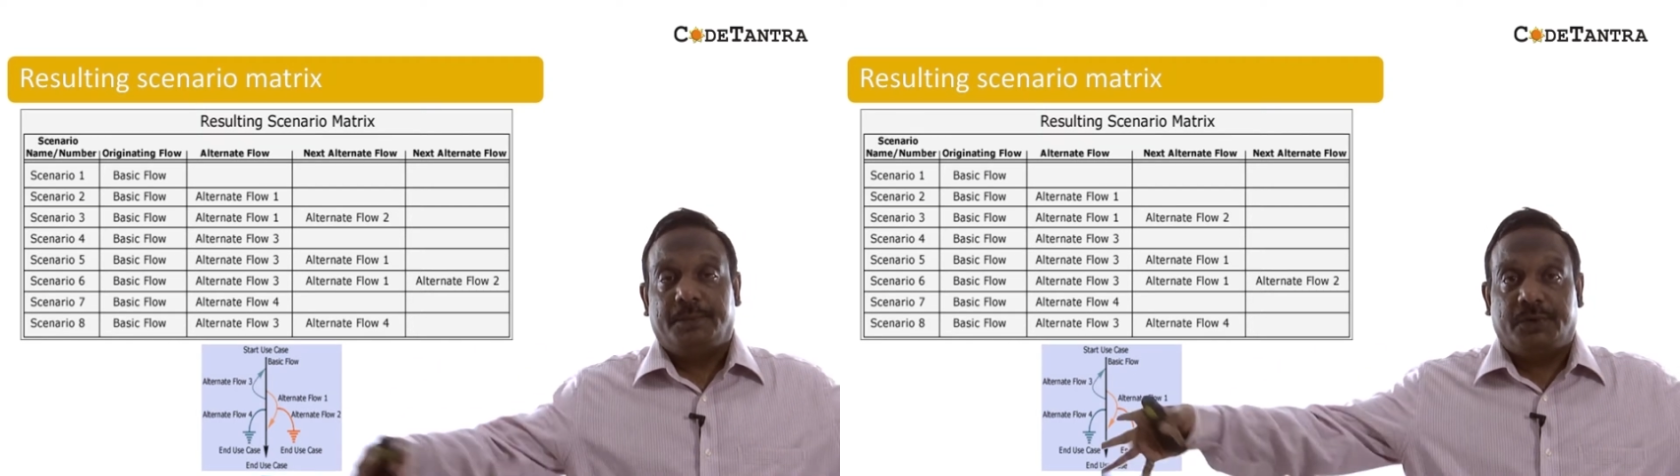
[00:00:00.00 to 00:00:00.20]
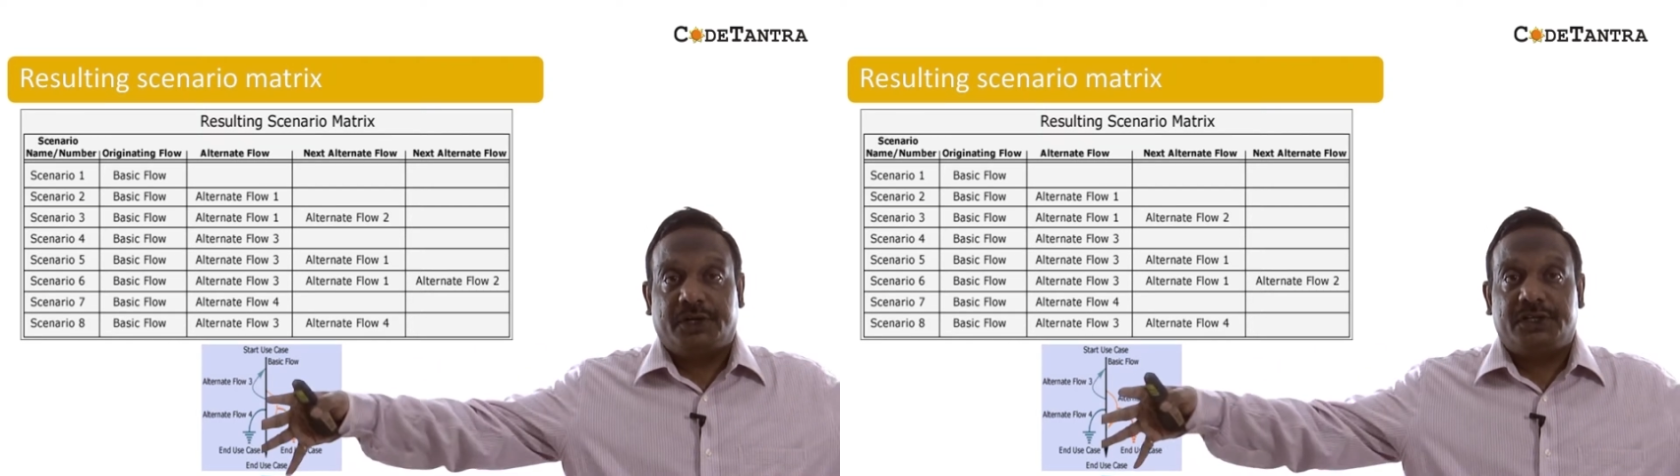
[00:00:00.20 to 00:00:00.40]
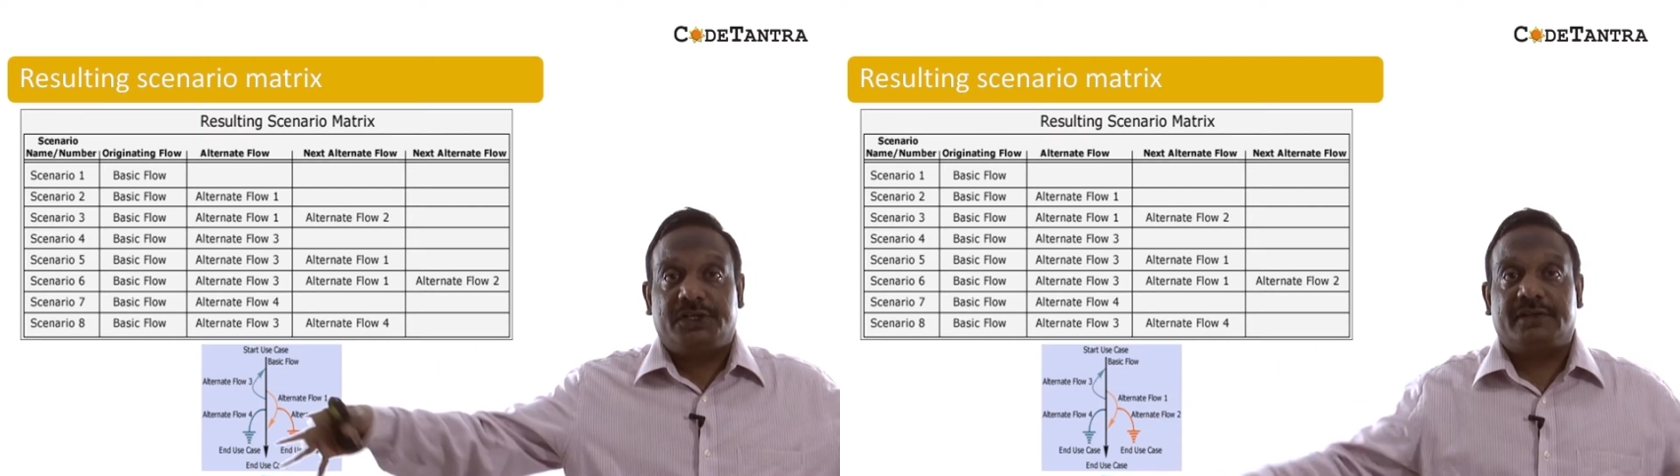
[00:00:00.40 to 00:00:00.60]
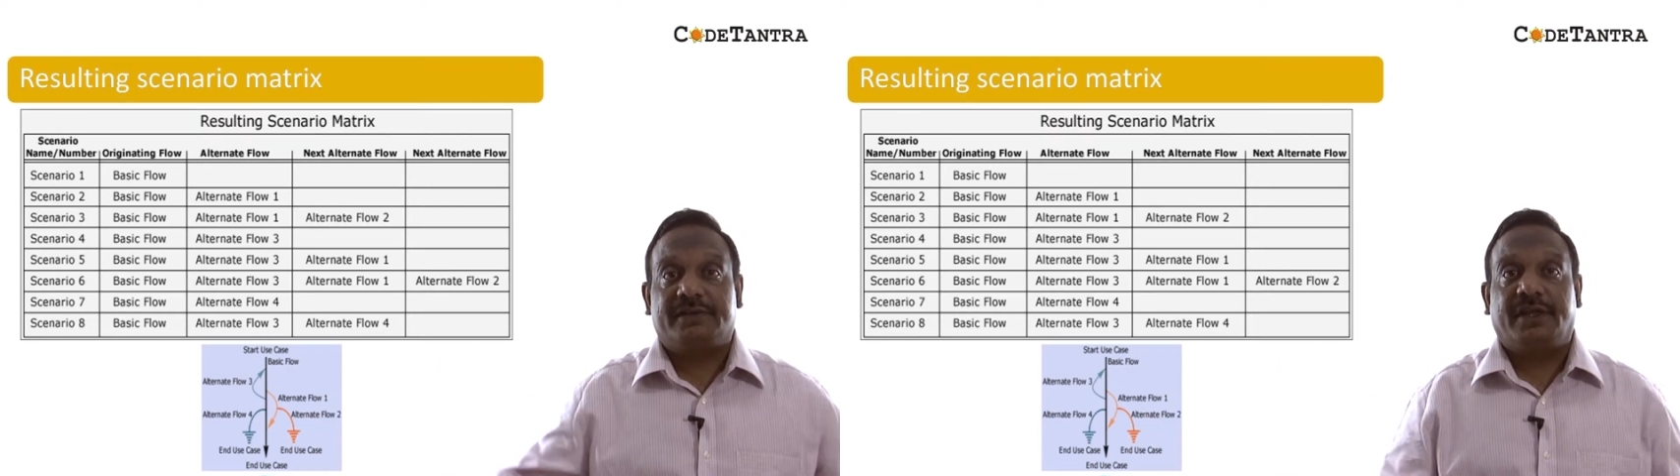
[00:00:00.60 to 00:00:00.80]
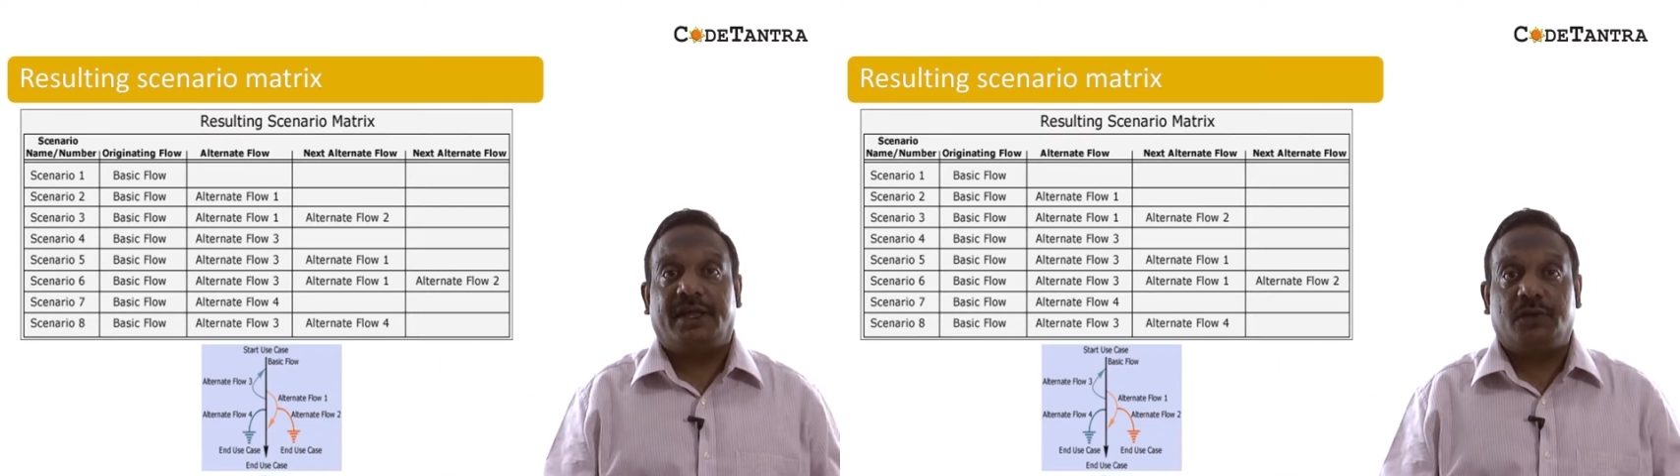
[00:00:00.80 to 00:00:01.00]
potential
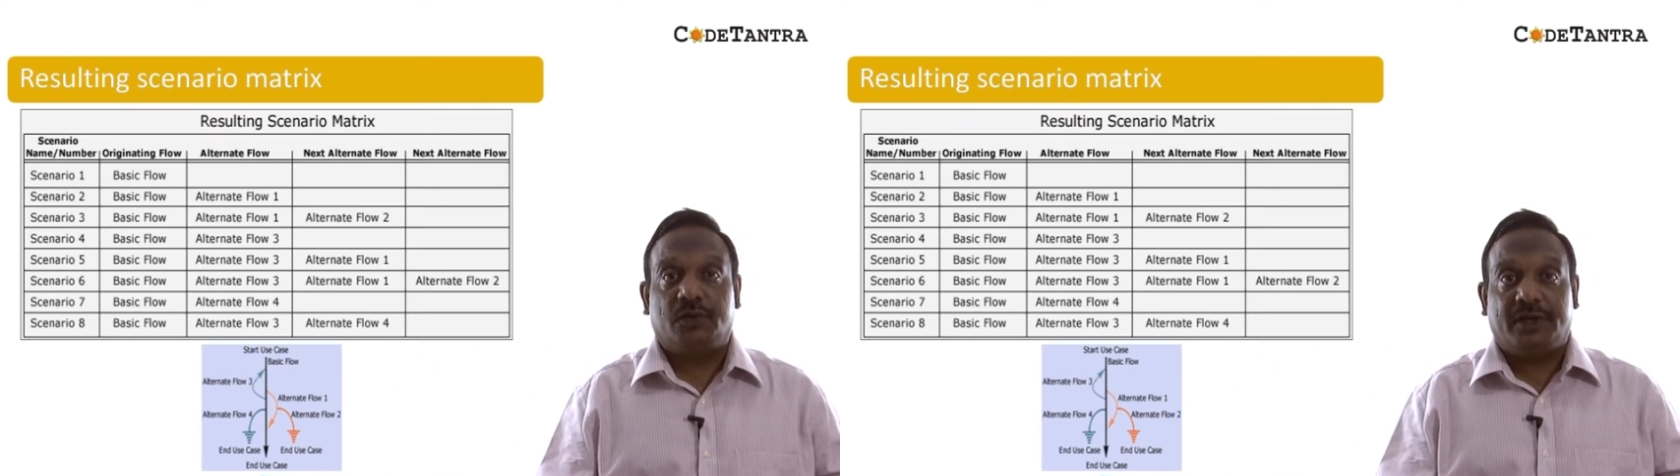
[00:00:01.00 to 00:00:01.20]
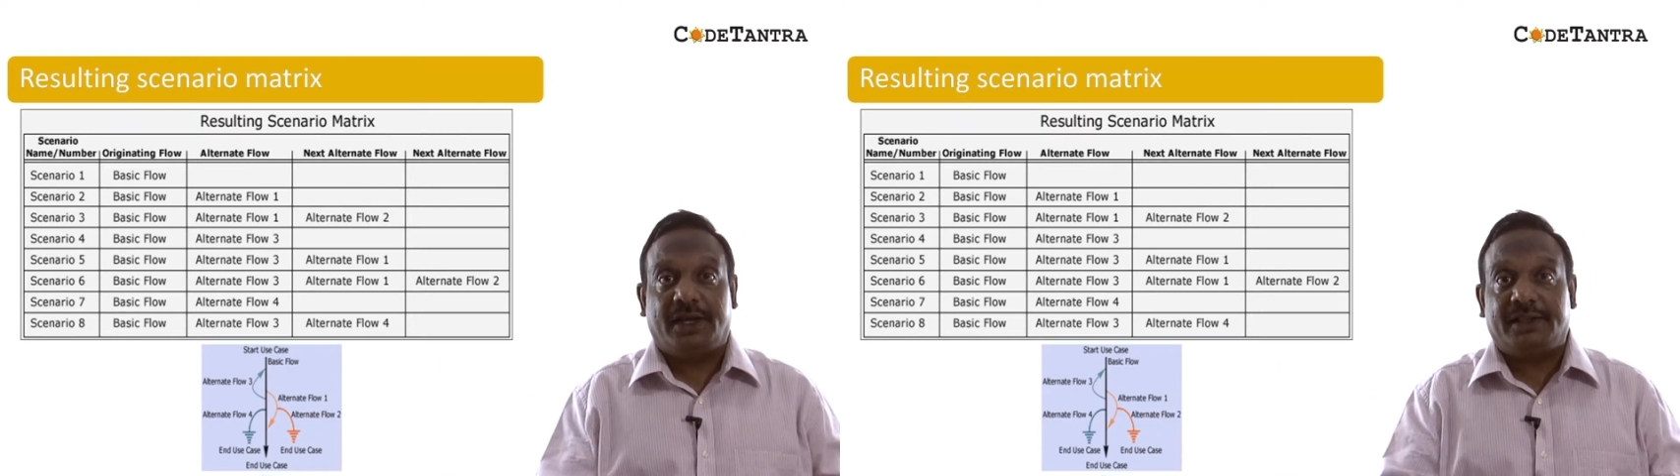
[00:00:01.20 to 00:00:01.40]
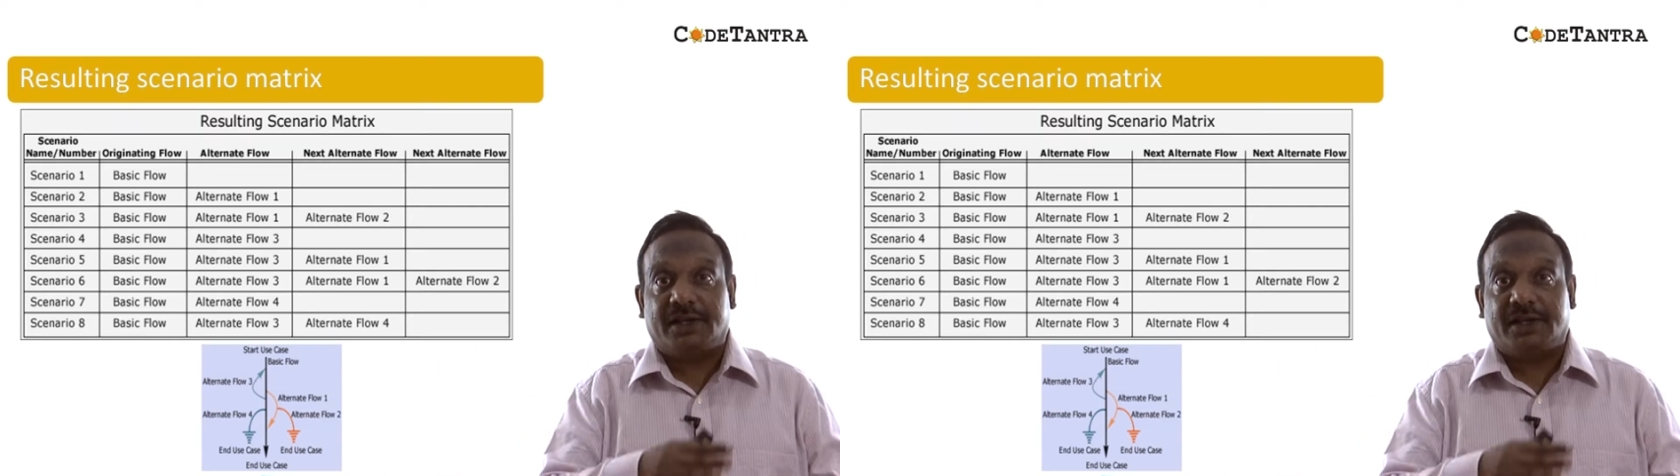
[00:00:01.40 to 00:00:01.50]
scenarios and